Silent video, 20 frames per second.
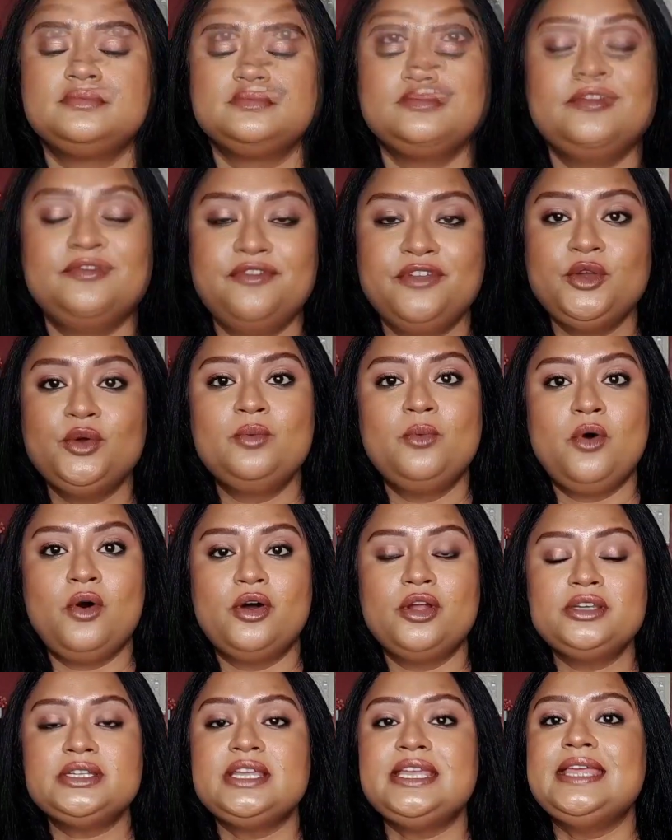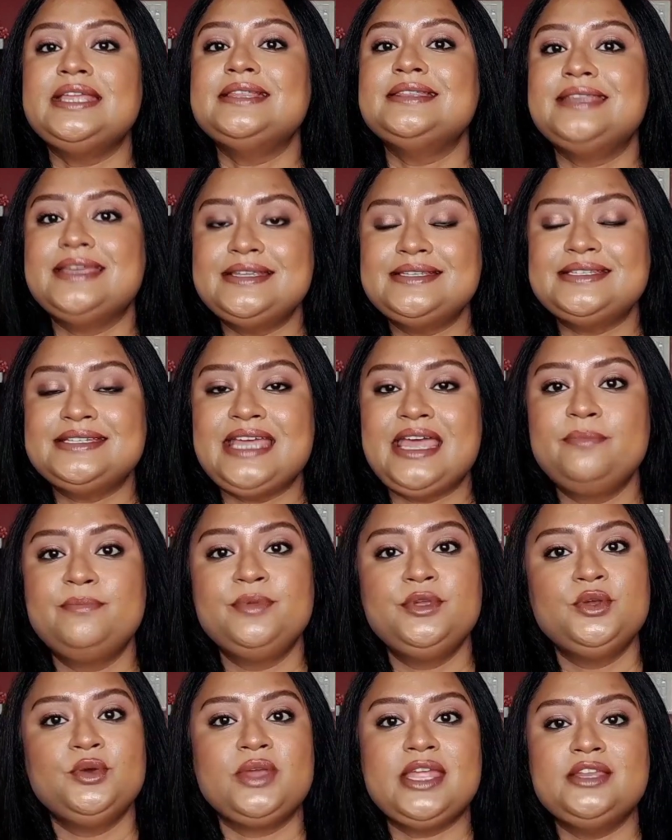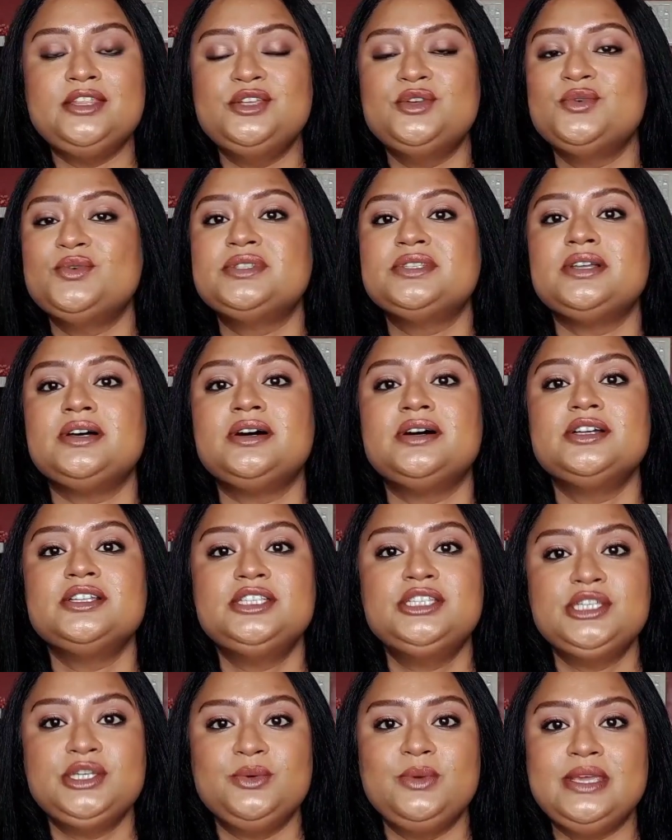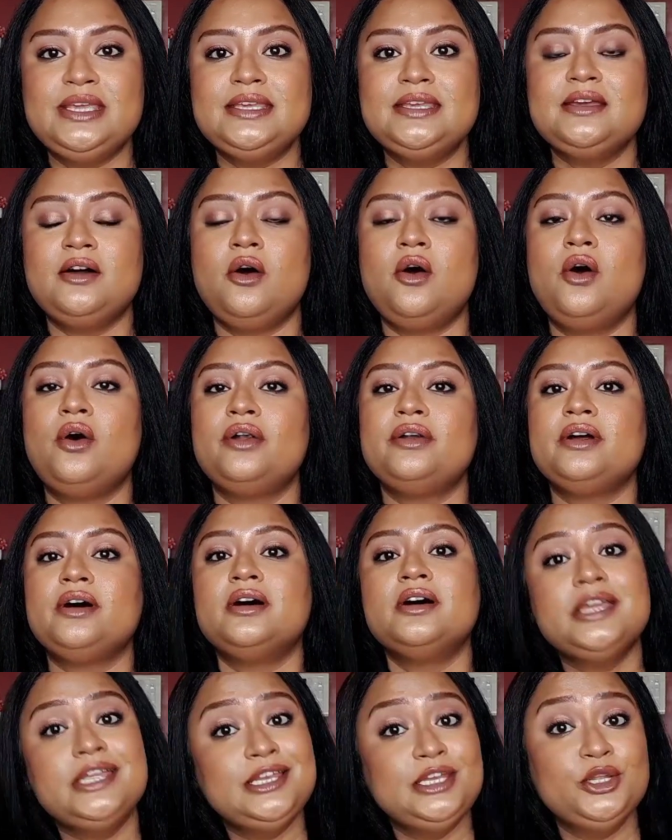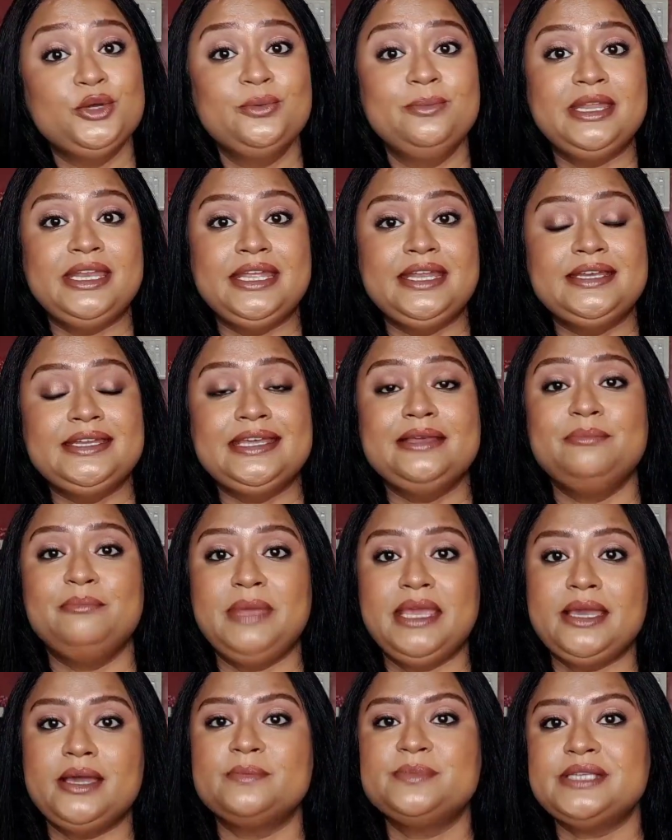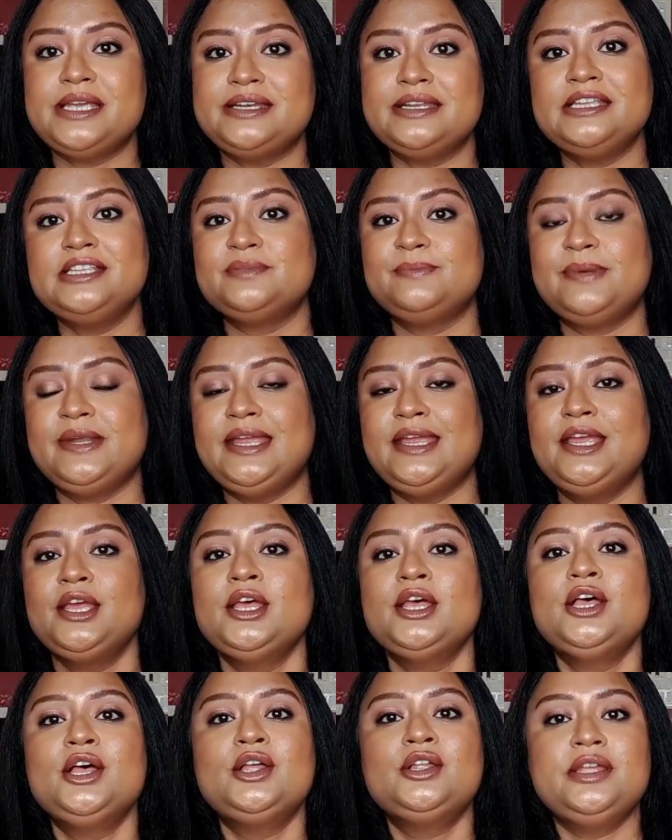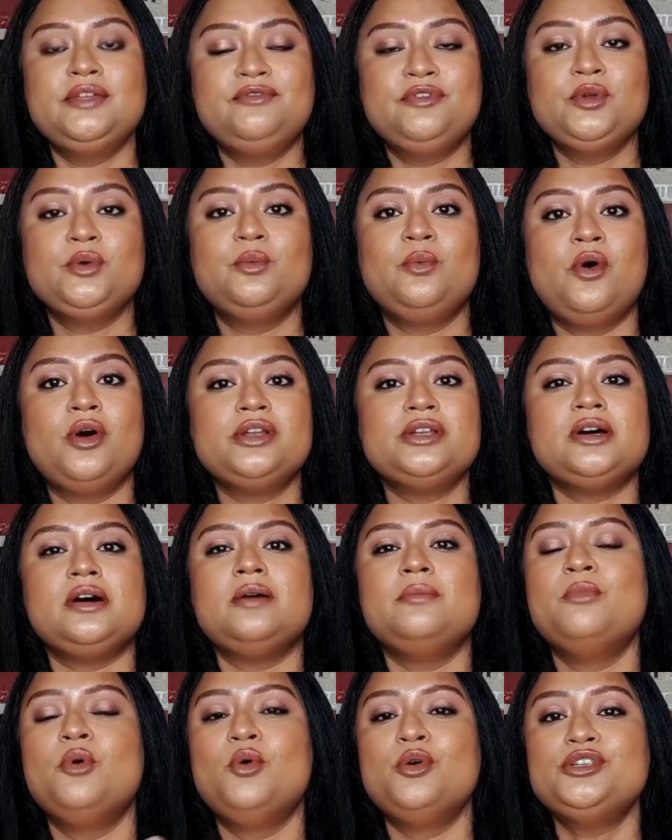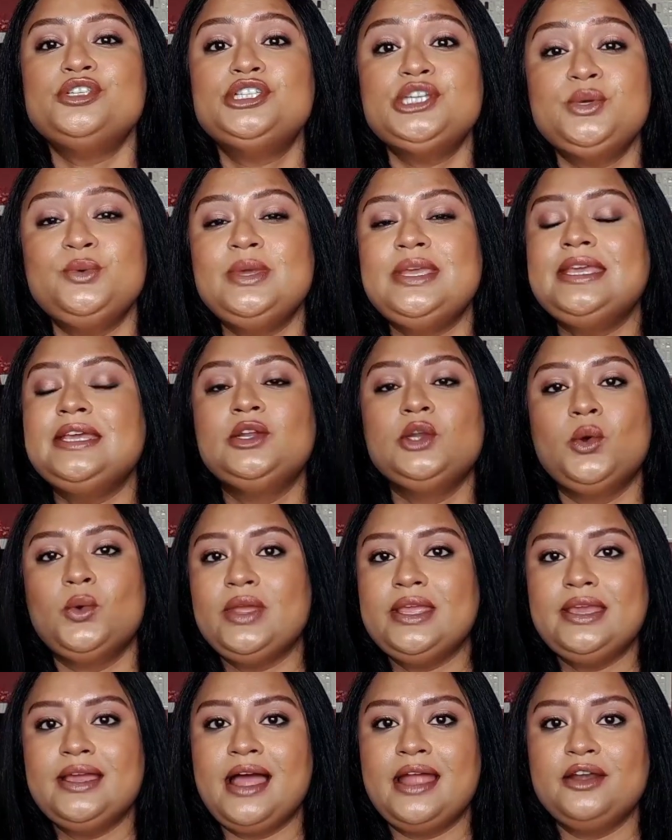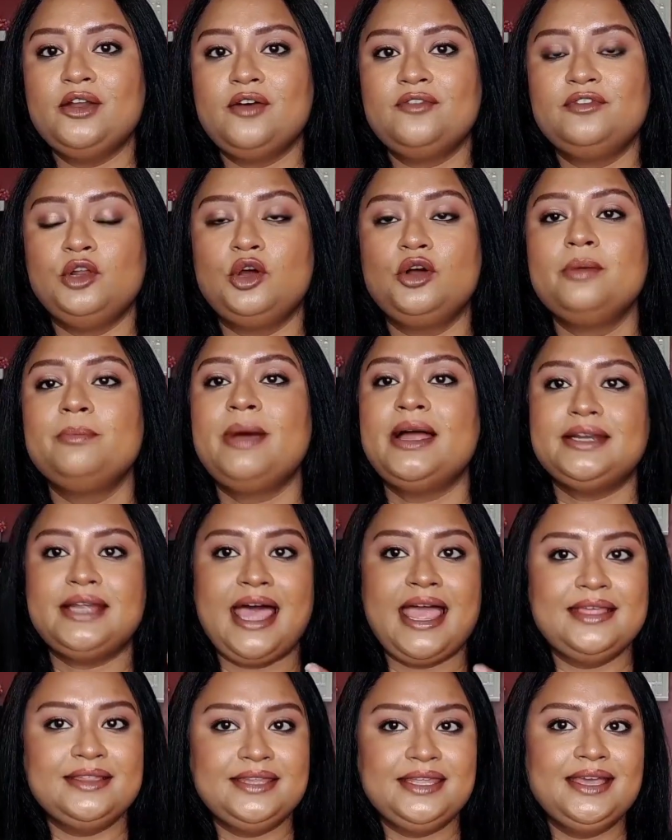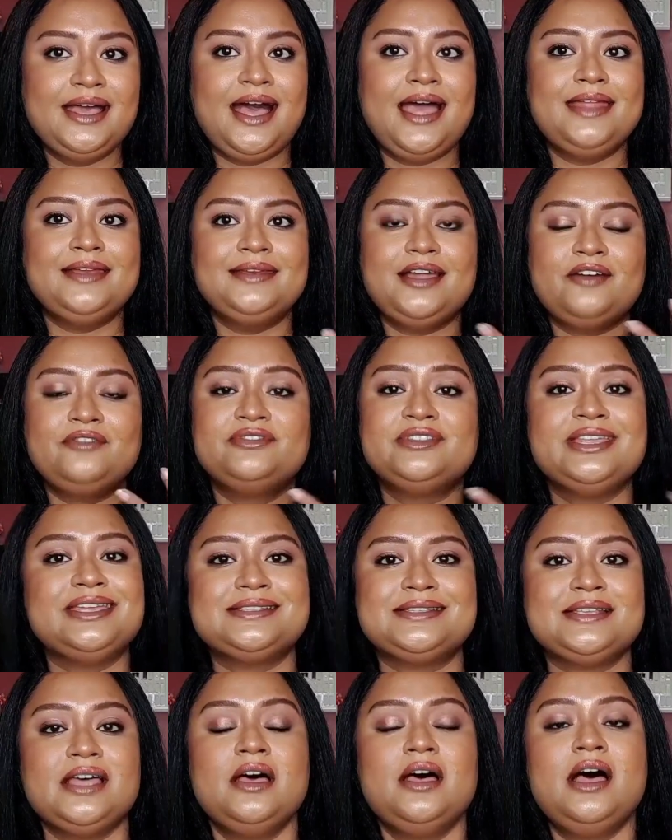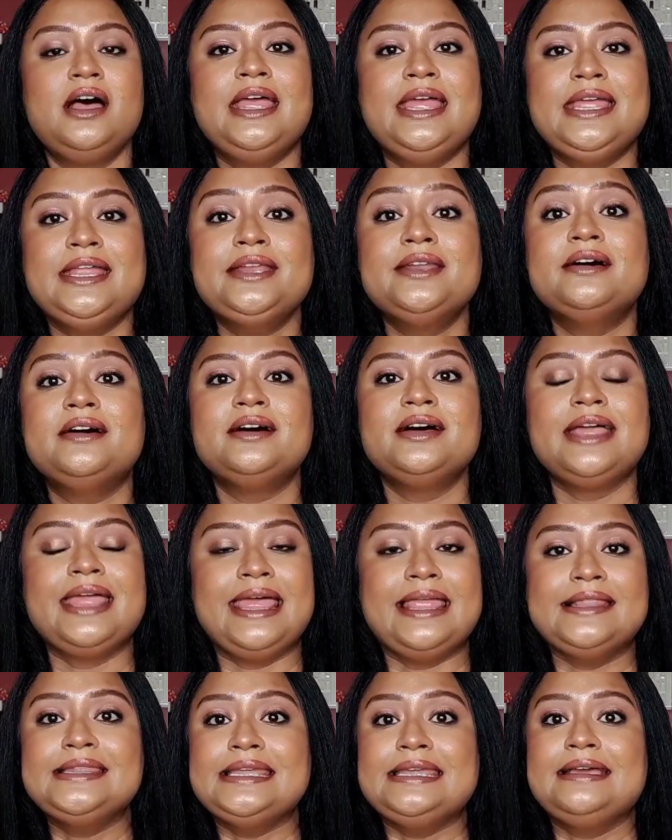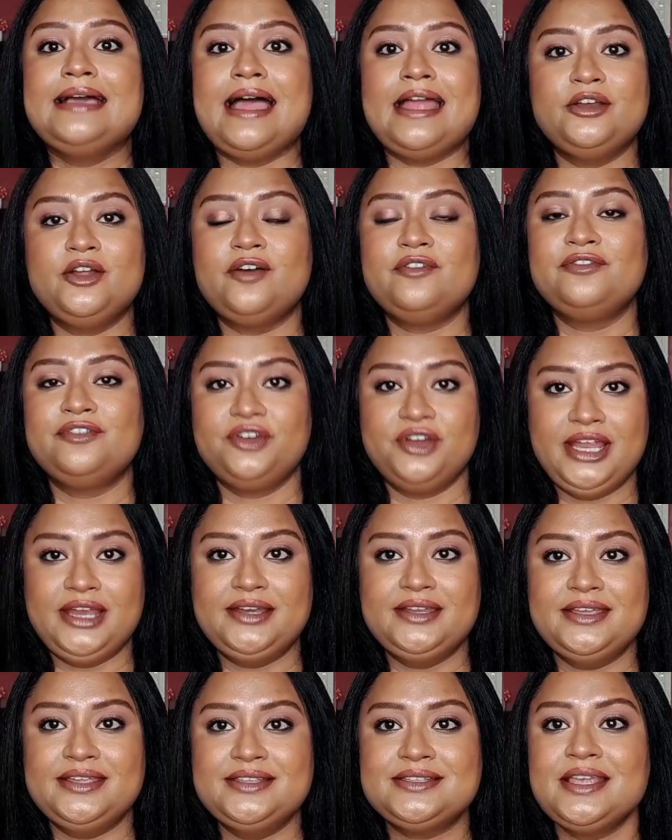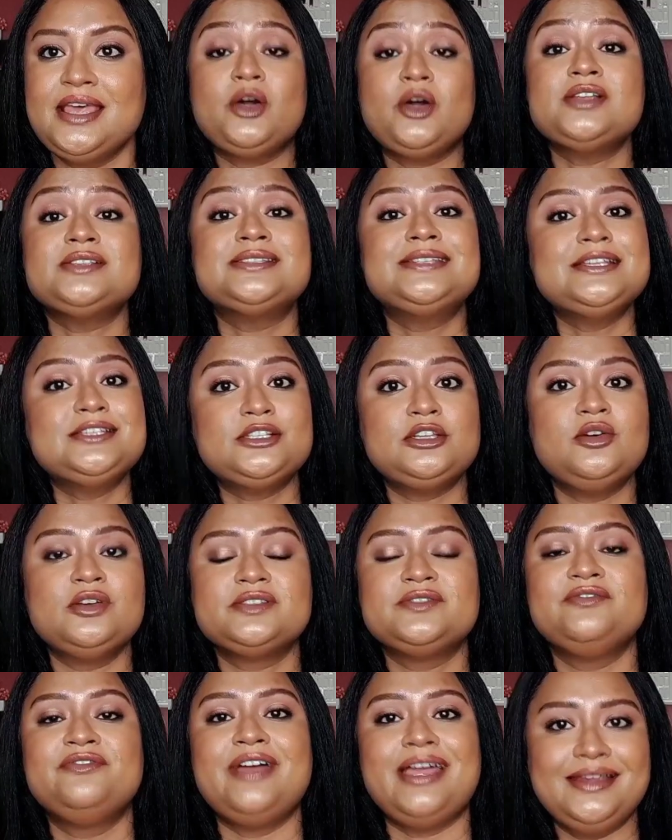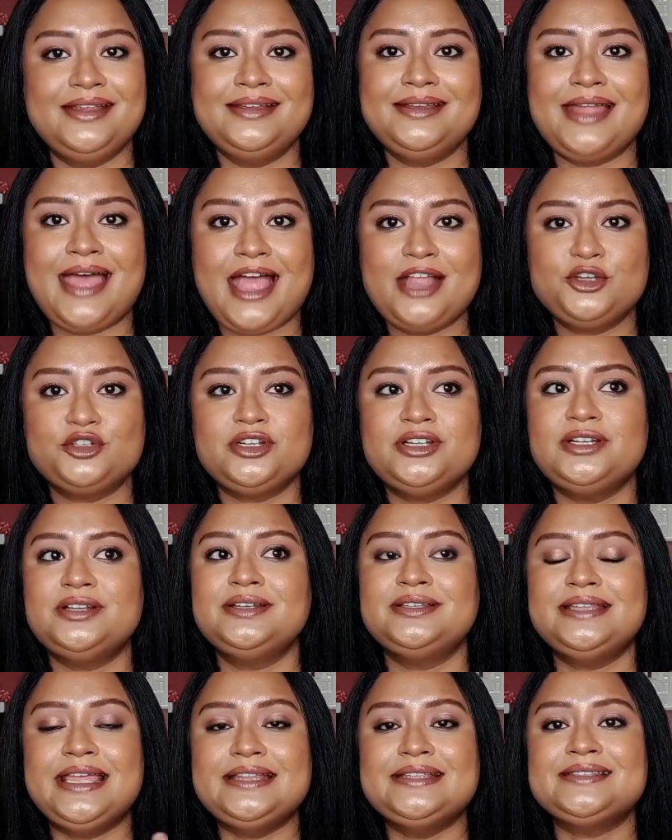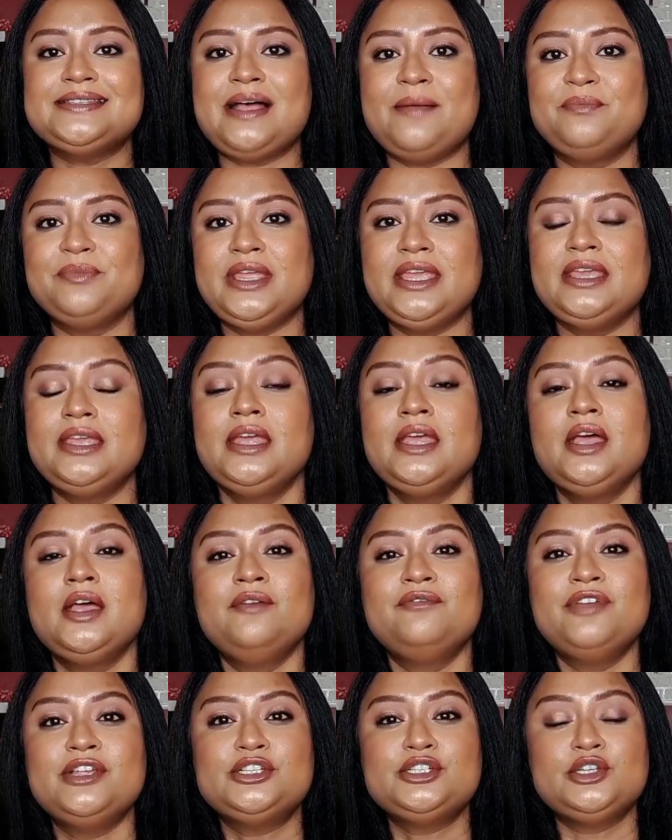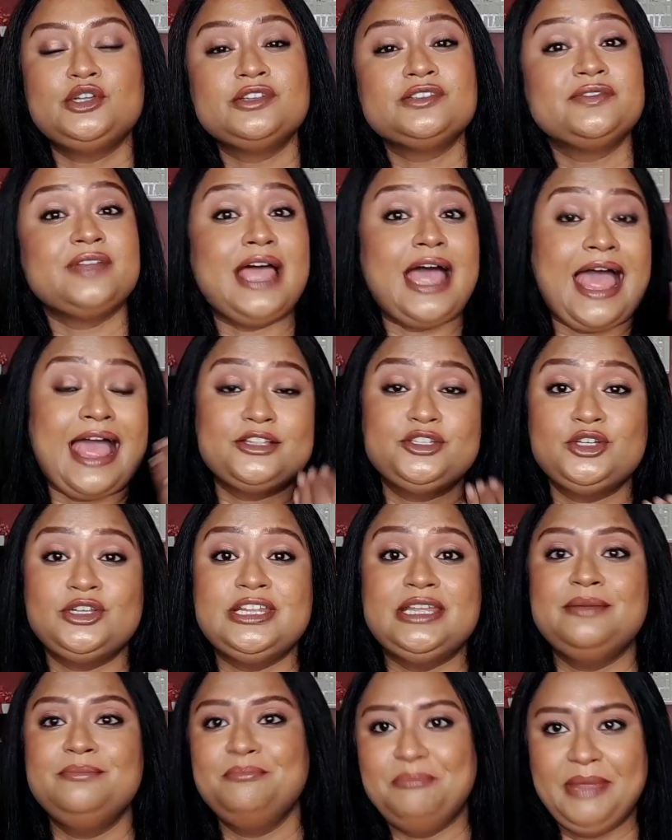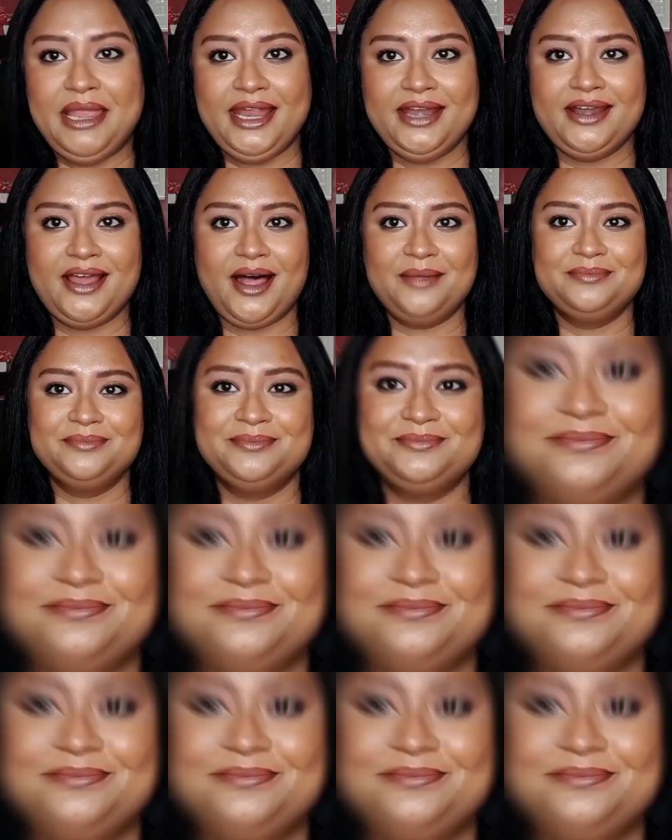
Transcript: If you want, in this step you can use a dewy or a illuminating makeup setting spray if you want a more dewy glowy kind of look, but I think I love this inner healthy kind of radiance, because this looks very natural than something which looks actually made up.